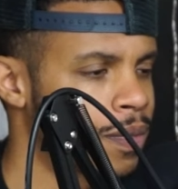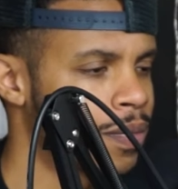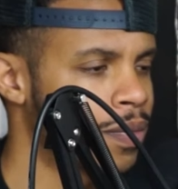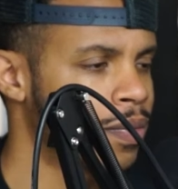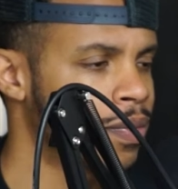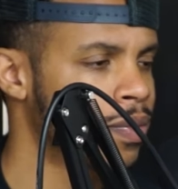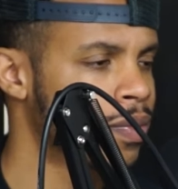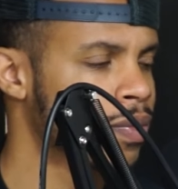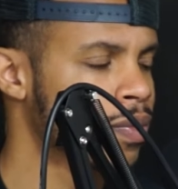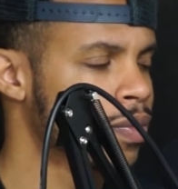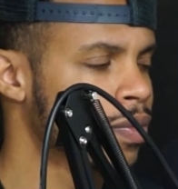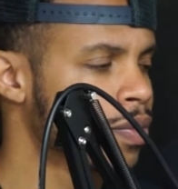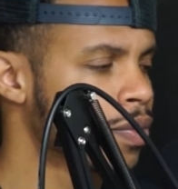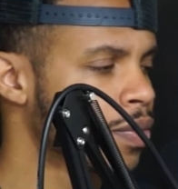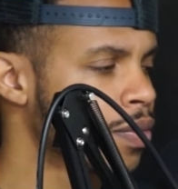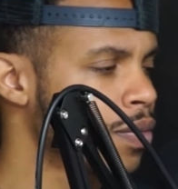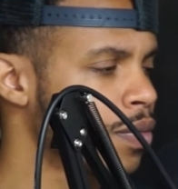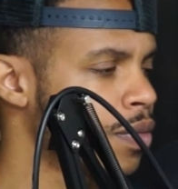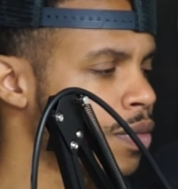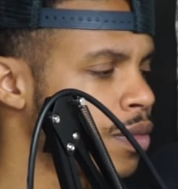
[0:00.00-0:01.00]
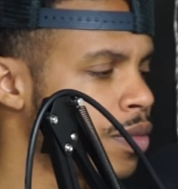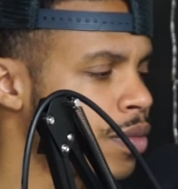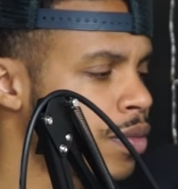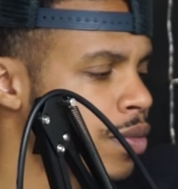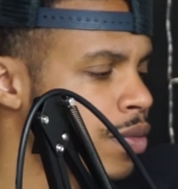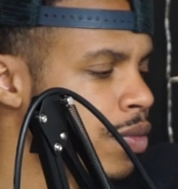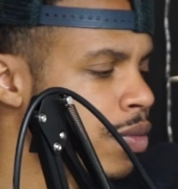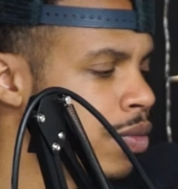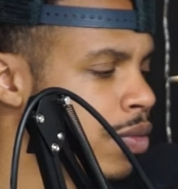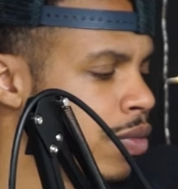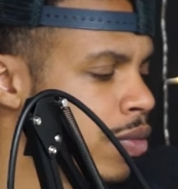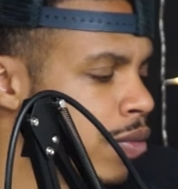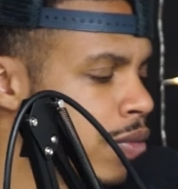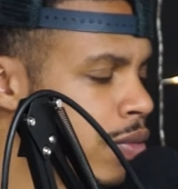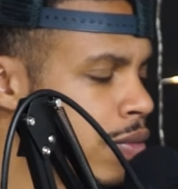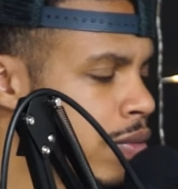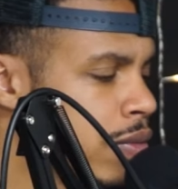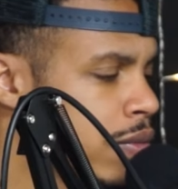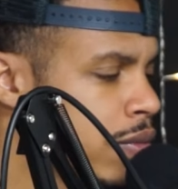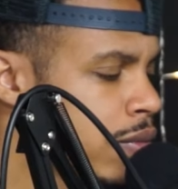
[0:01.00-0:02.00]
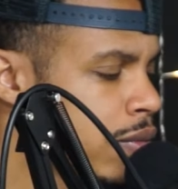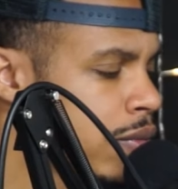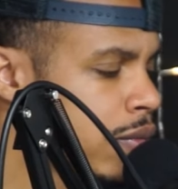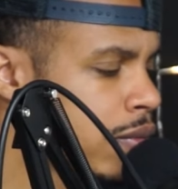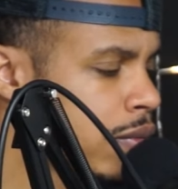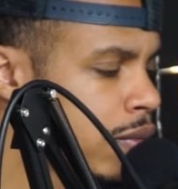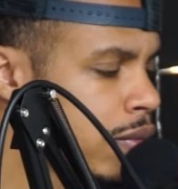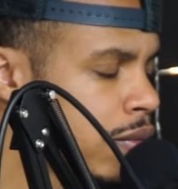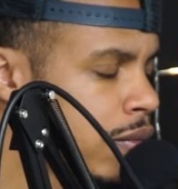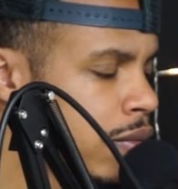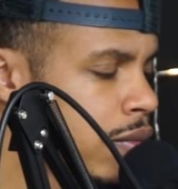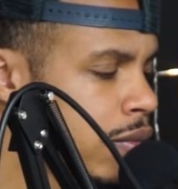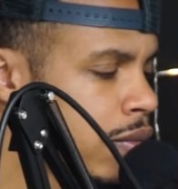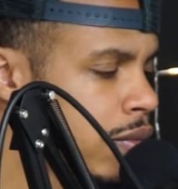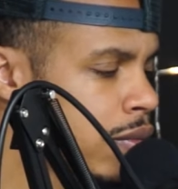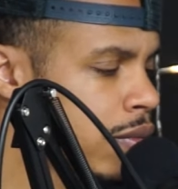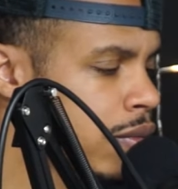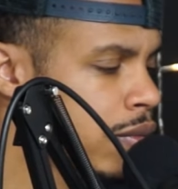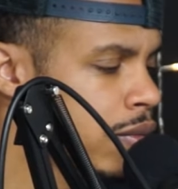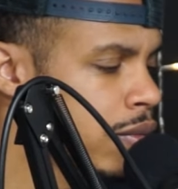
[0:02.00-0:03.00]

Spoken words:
No words are spoken by the person on screen.